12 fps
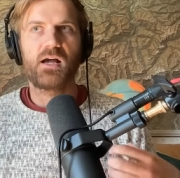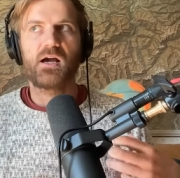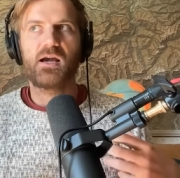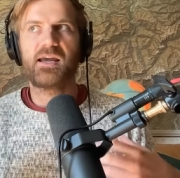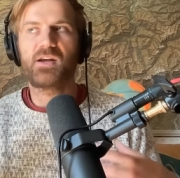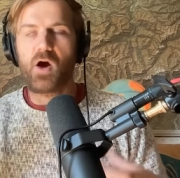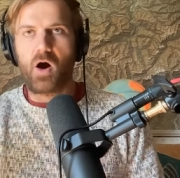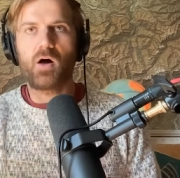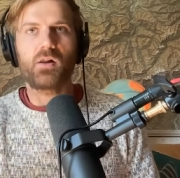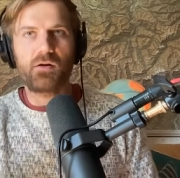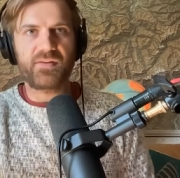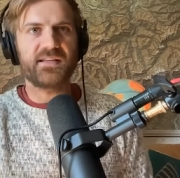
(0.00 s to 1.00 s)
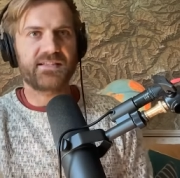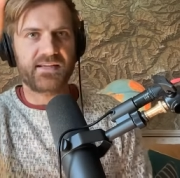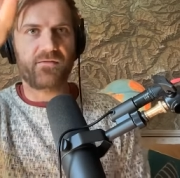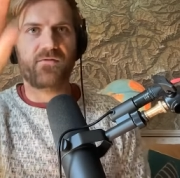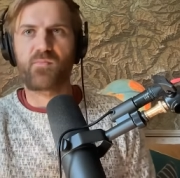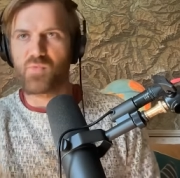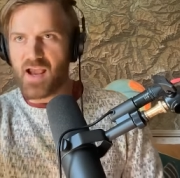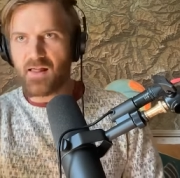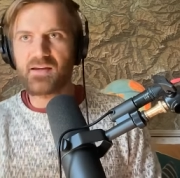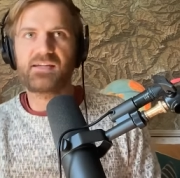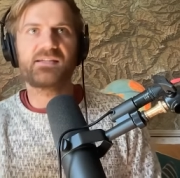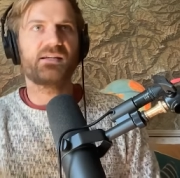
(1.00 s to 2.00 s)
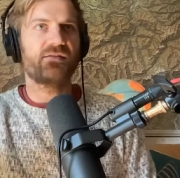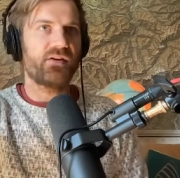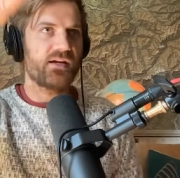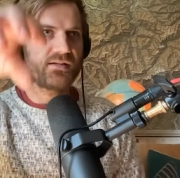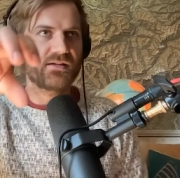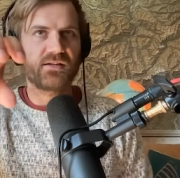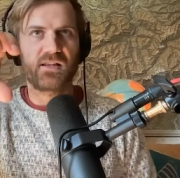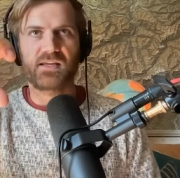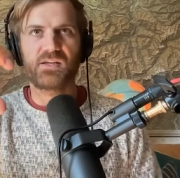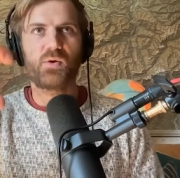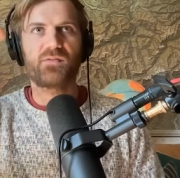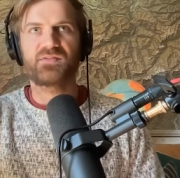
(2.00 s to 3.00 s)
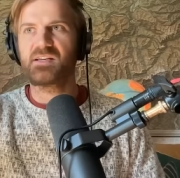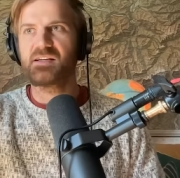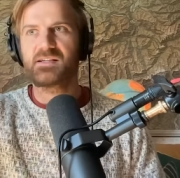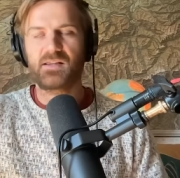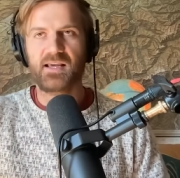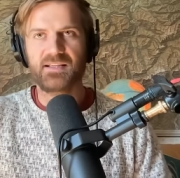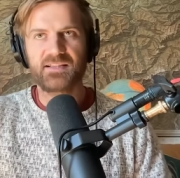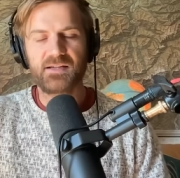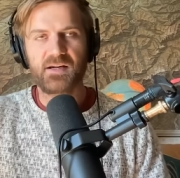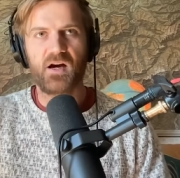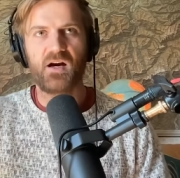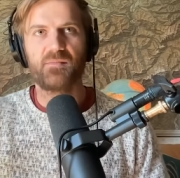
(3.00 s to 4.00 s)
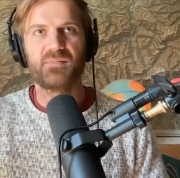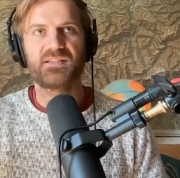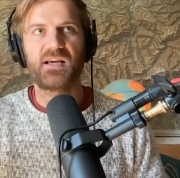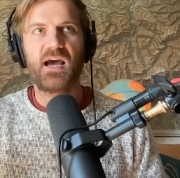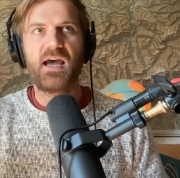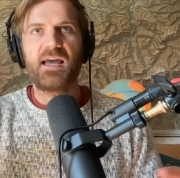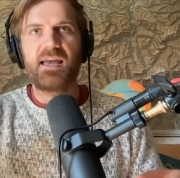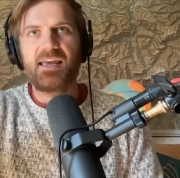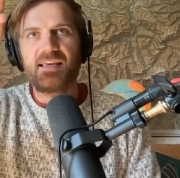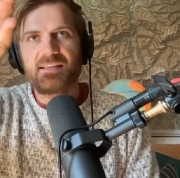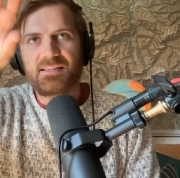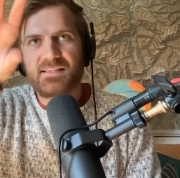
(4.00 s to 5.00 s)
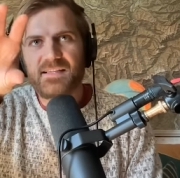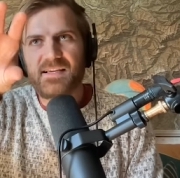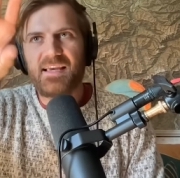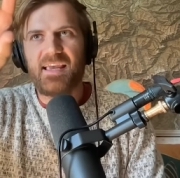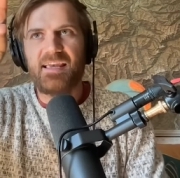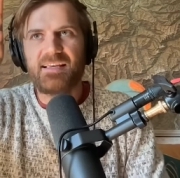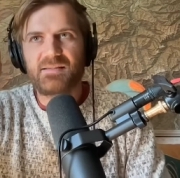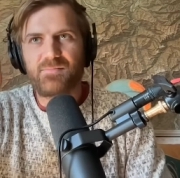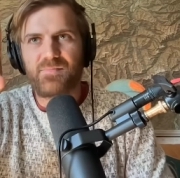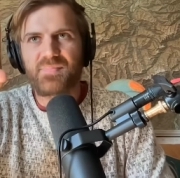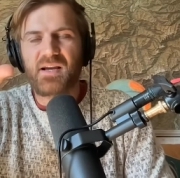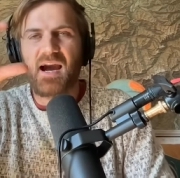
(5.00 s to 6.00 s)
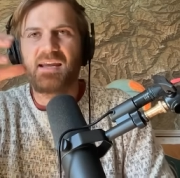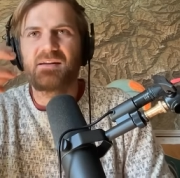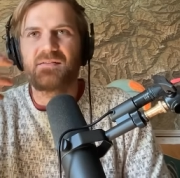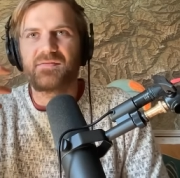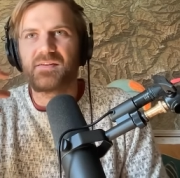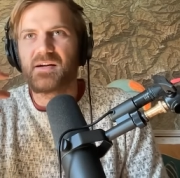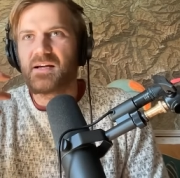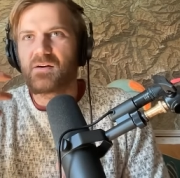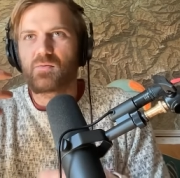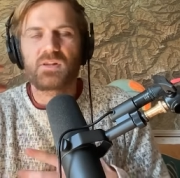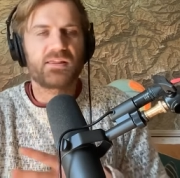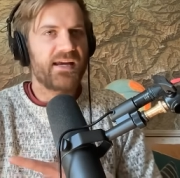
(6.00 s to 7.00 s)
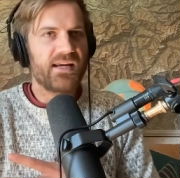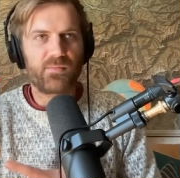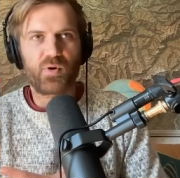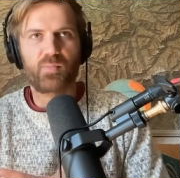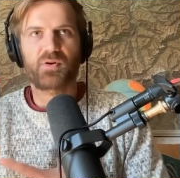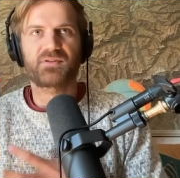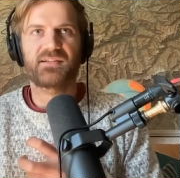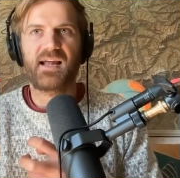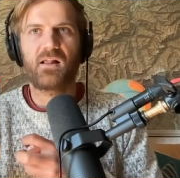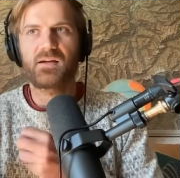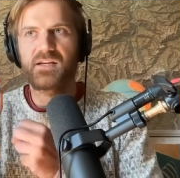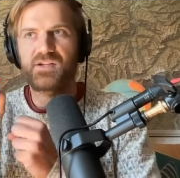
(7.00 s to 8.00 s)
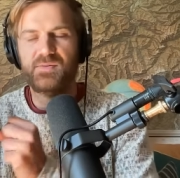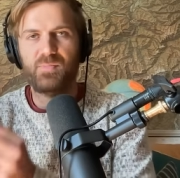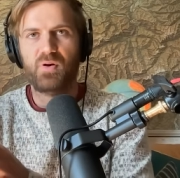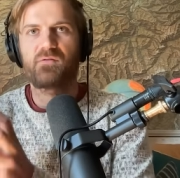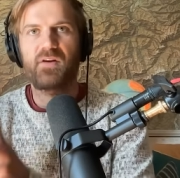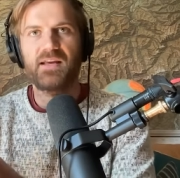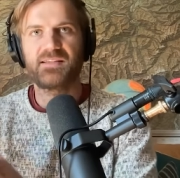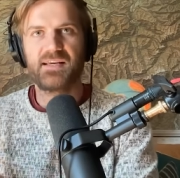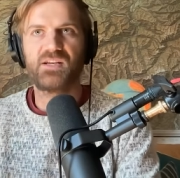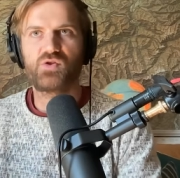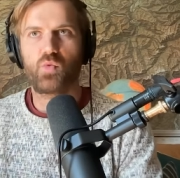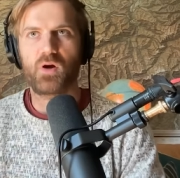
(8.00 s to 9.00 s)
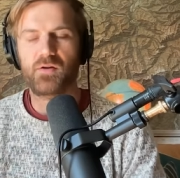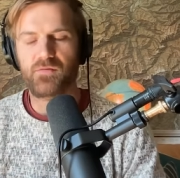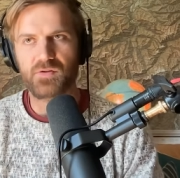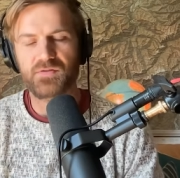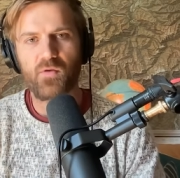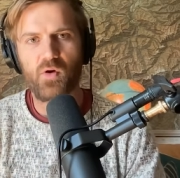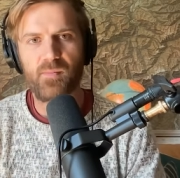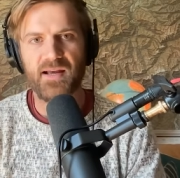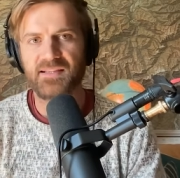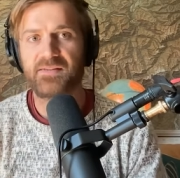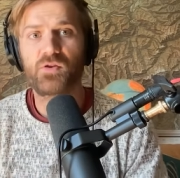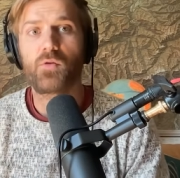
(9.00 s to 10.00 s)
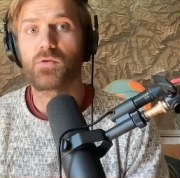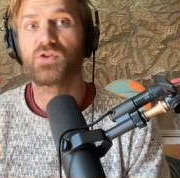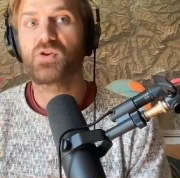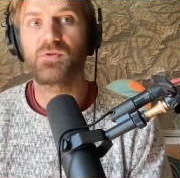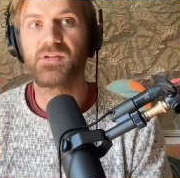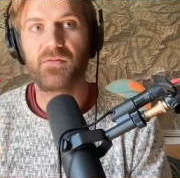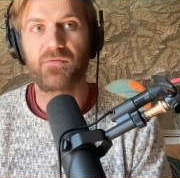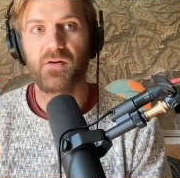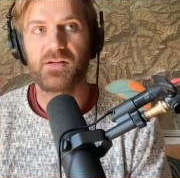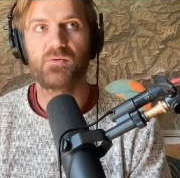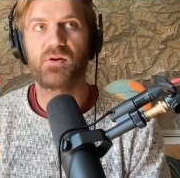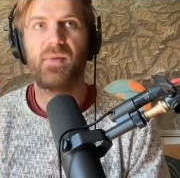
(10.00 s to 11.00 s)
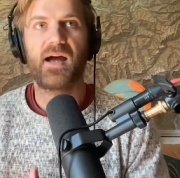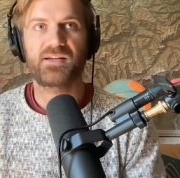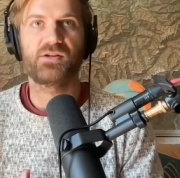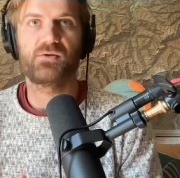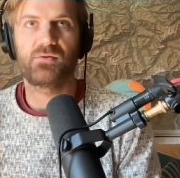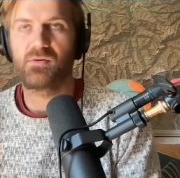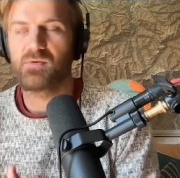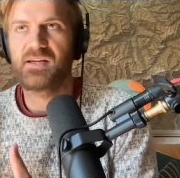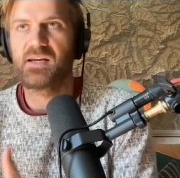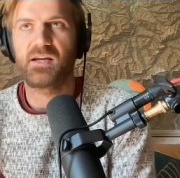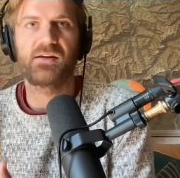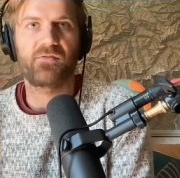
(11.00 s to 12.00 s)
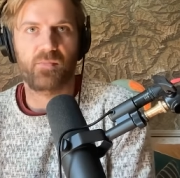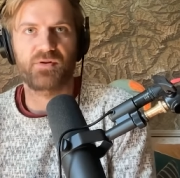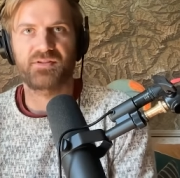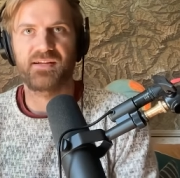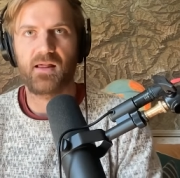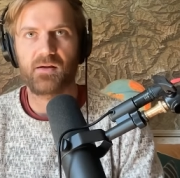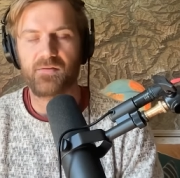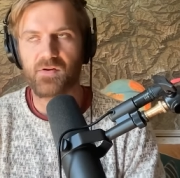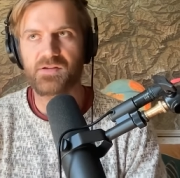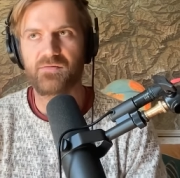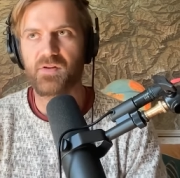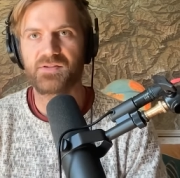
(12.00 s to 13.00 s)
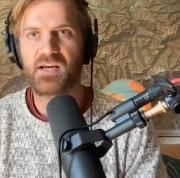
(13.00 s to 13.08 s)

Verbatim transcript: in all of these dip from reality TV to like UFC to like sitcoms. His his kind of relatable personality just pervades each one of those formats, even though they're so different. You would imagine you, you would need a different personality for each of those.